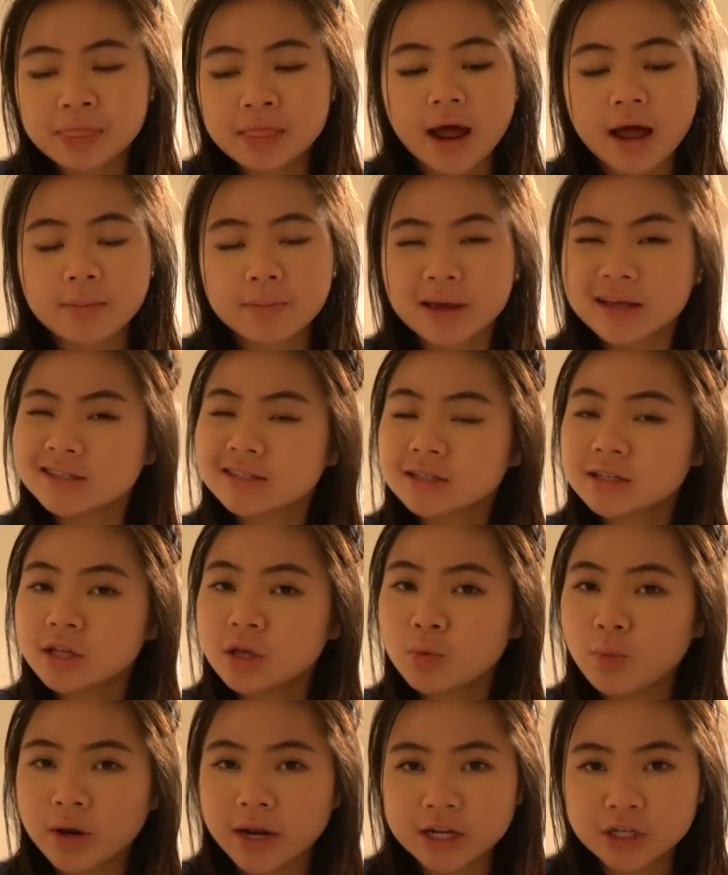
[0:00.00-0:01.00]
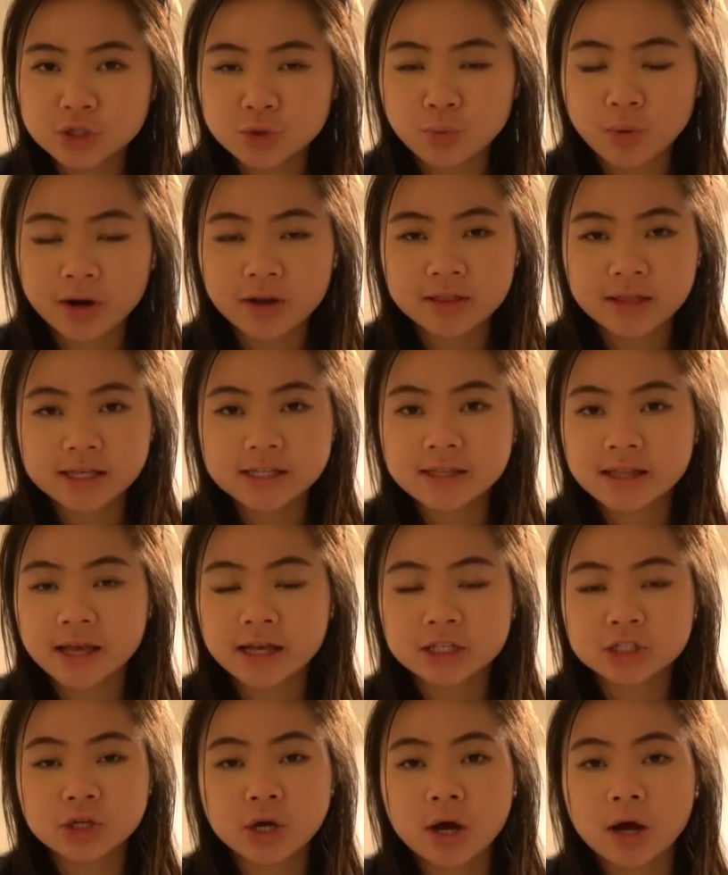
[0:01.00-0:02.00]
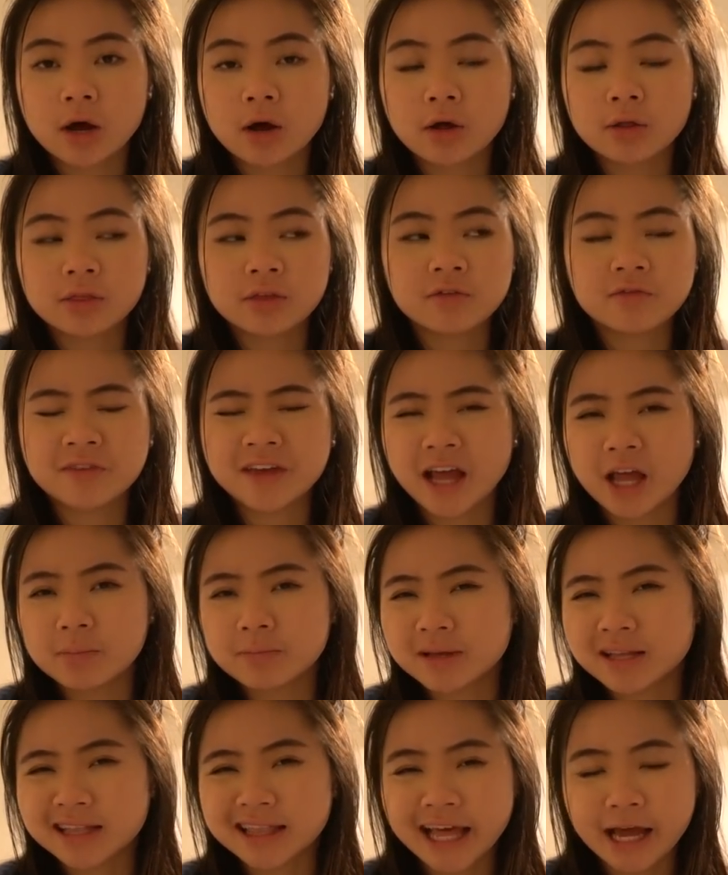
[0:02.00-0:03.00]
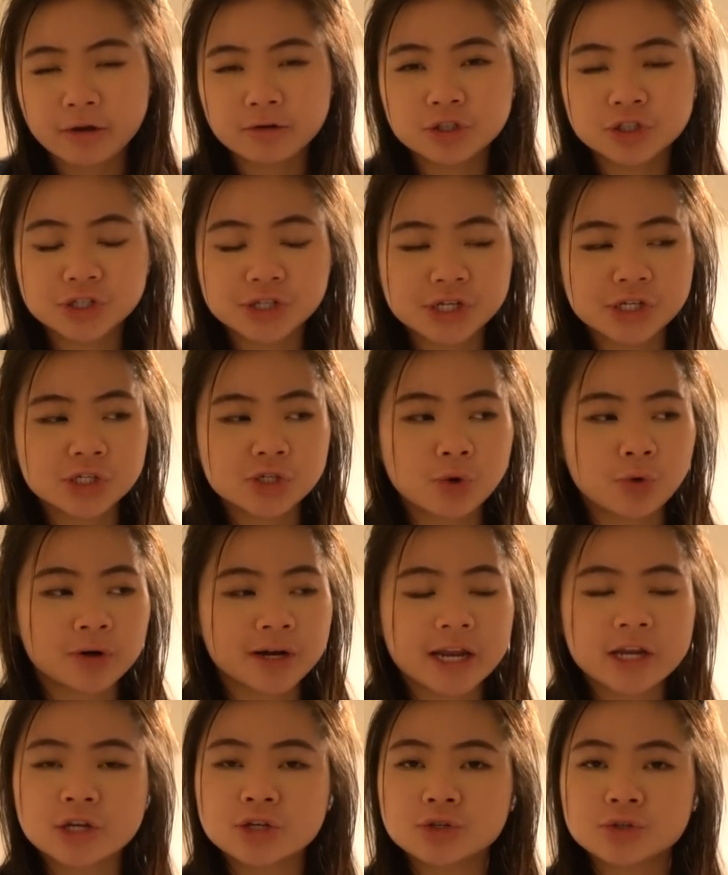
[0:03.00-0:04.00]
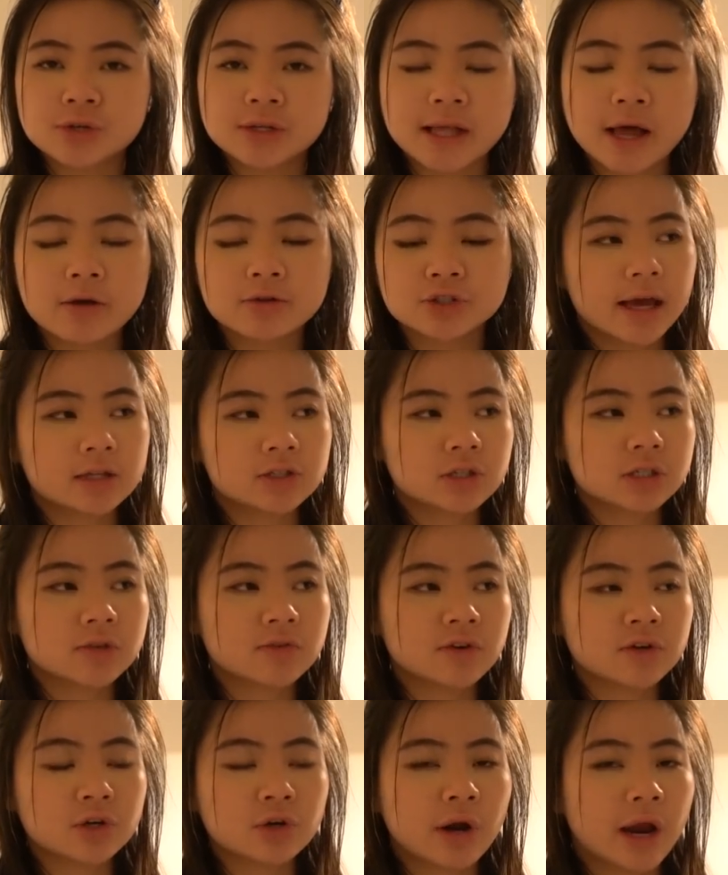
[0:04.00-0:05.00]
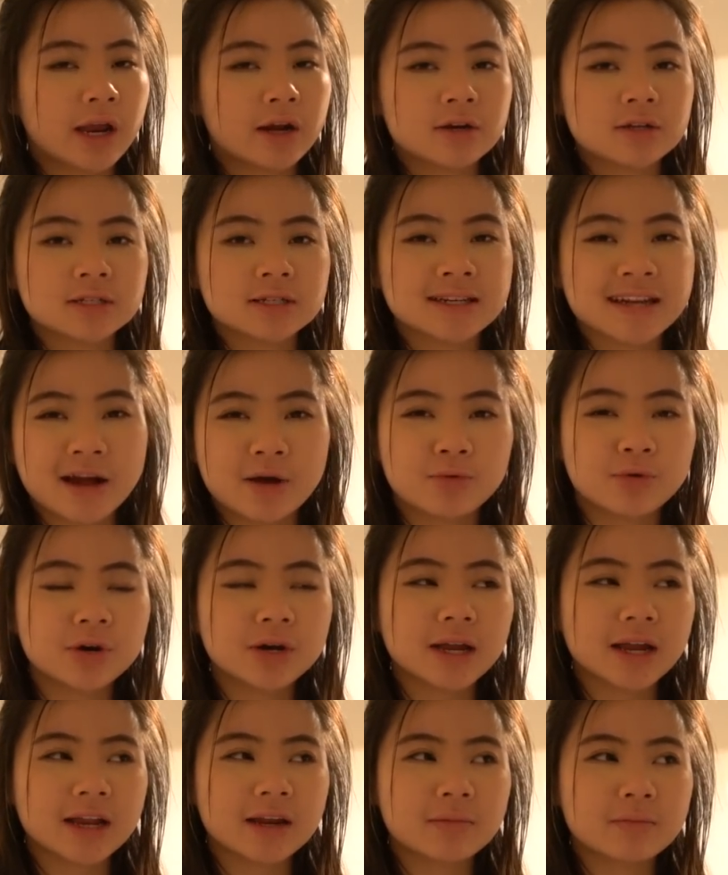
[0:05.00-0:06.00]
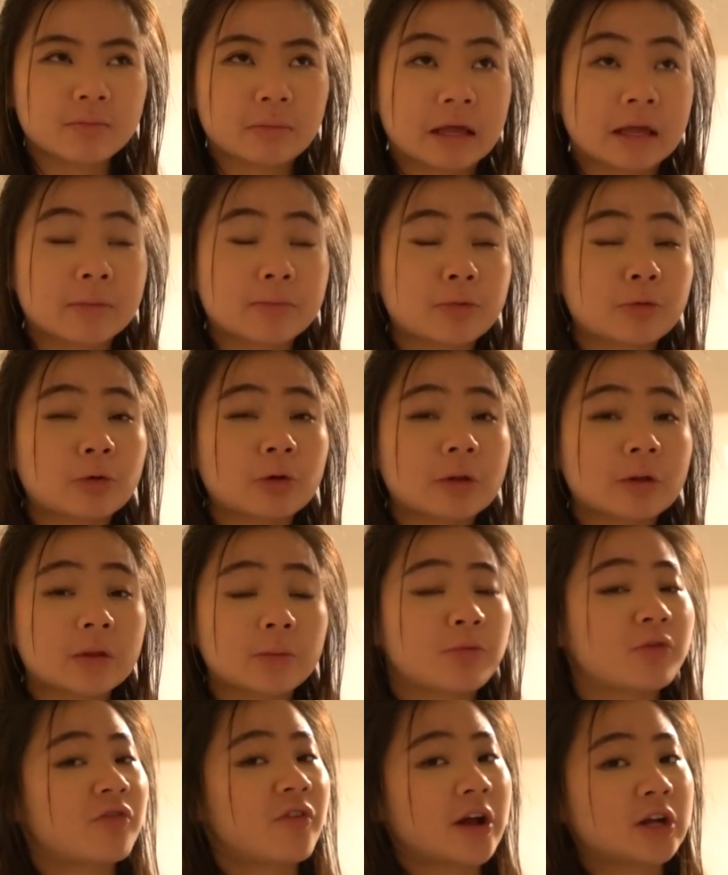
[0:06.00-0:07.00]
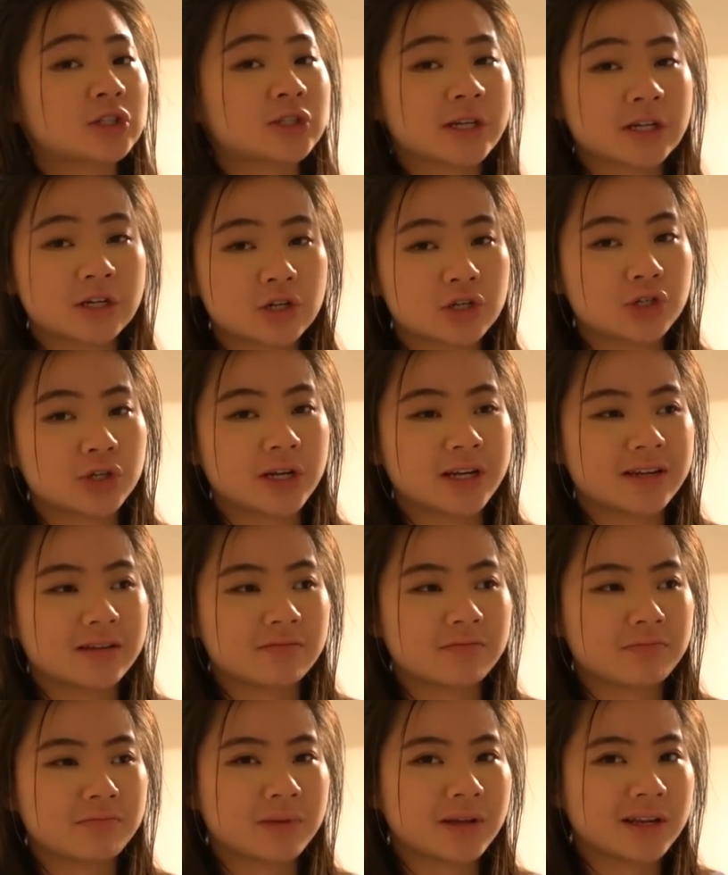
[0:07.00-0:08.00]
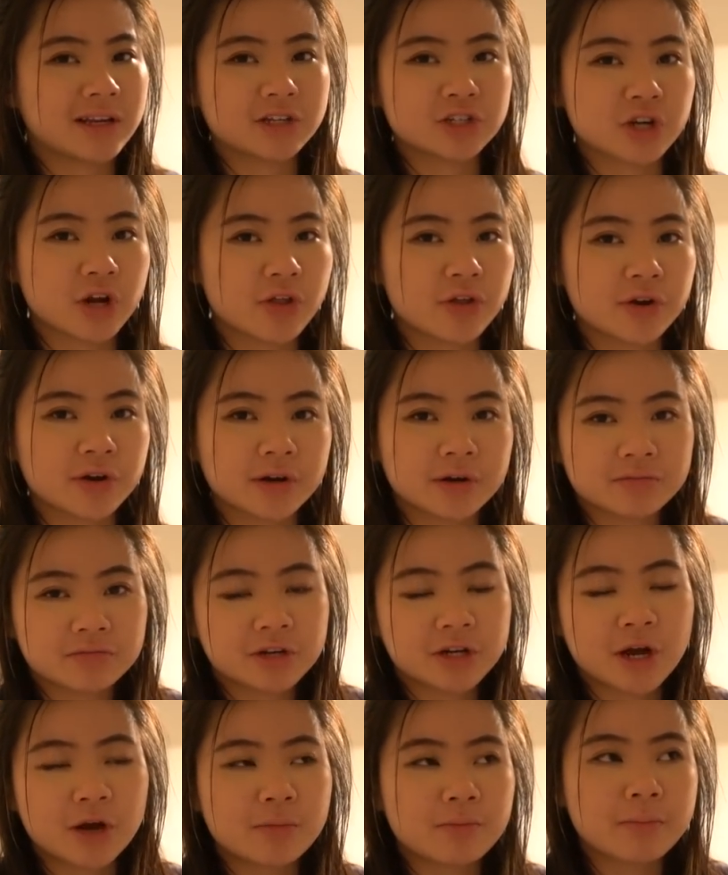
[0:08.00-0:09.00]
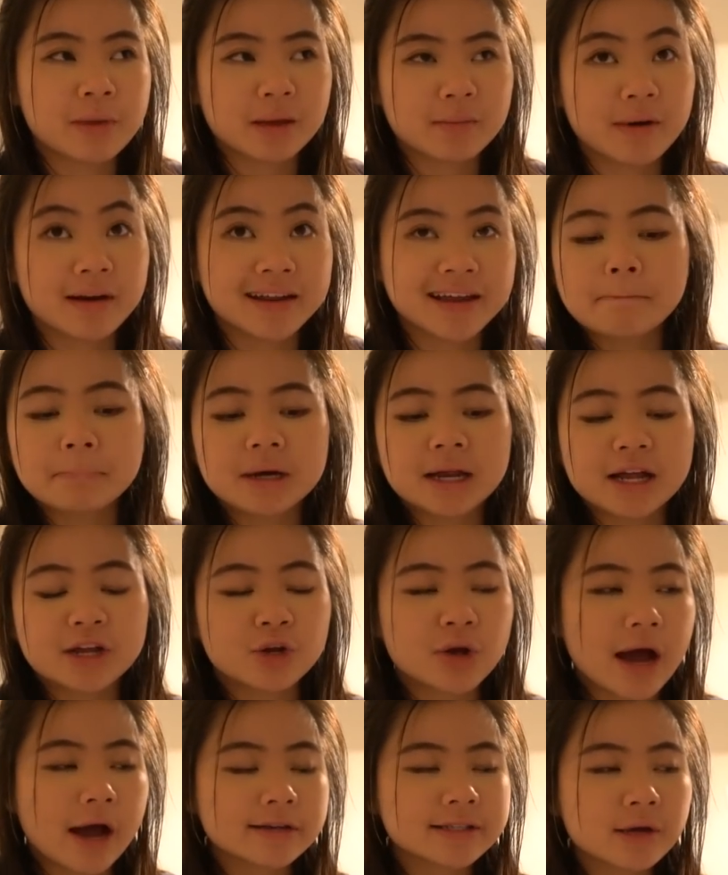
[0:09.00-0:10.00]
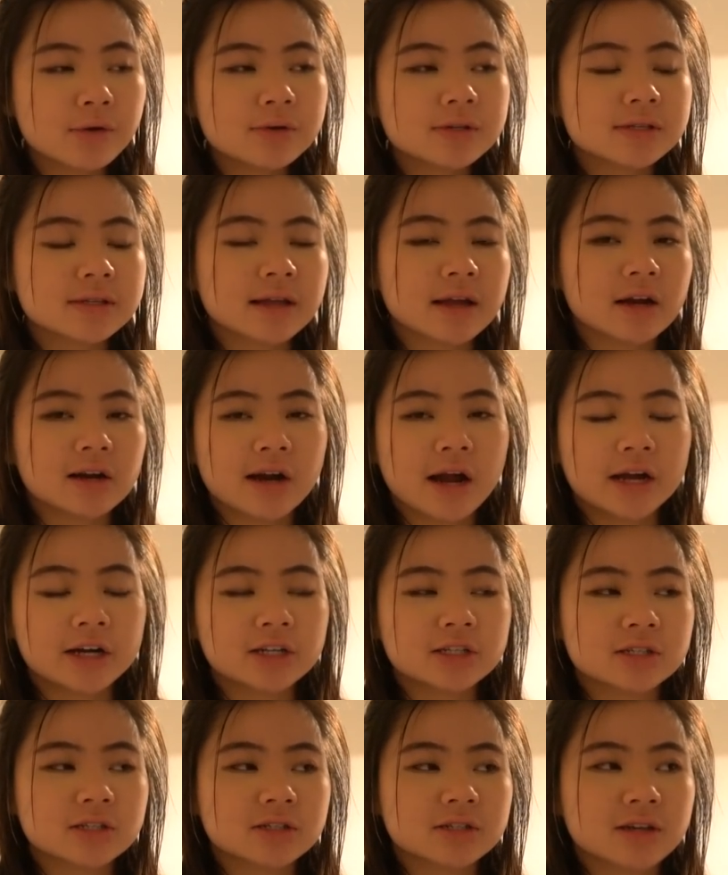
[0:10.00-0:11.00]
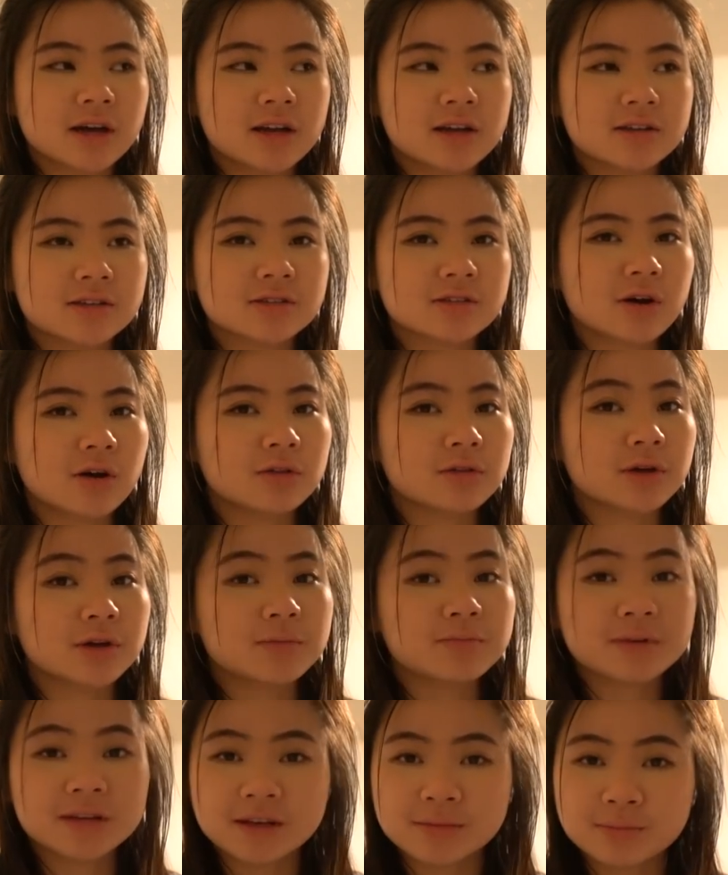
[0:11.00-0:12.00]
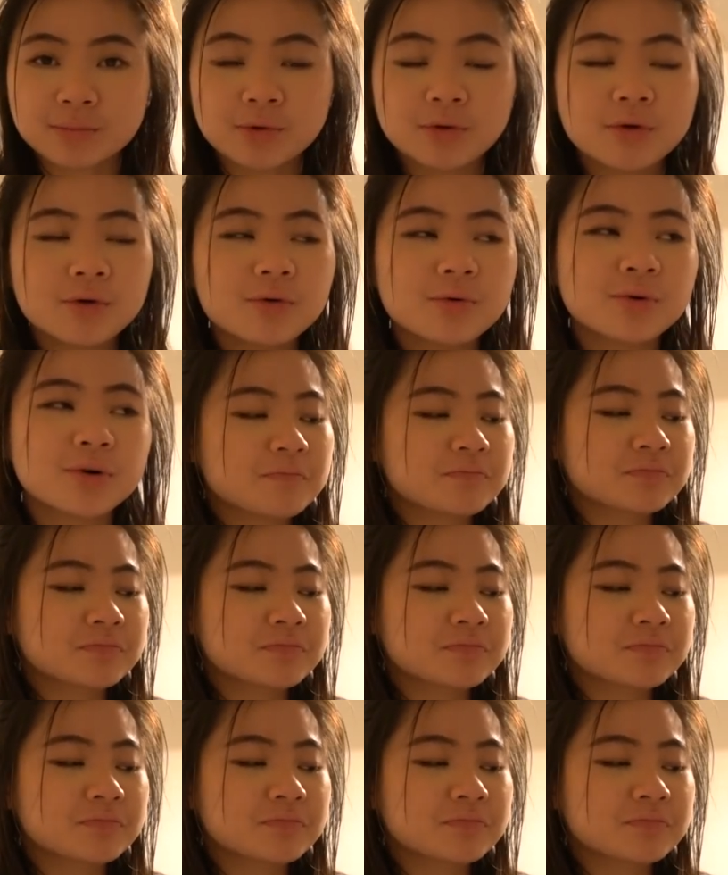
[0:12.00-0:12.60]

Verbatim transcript: I basically went into one of these things called the VIP lounges or industry lounge. It's just for creators to network and people in the professional industry to meet each other and, you know, make money. But you know, as I was there, I just kind of saw a lot of people,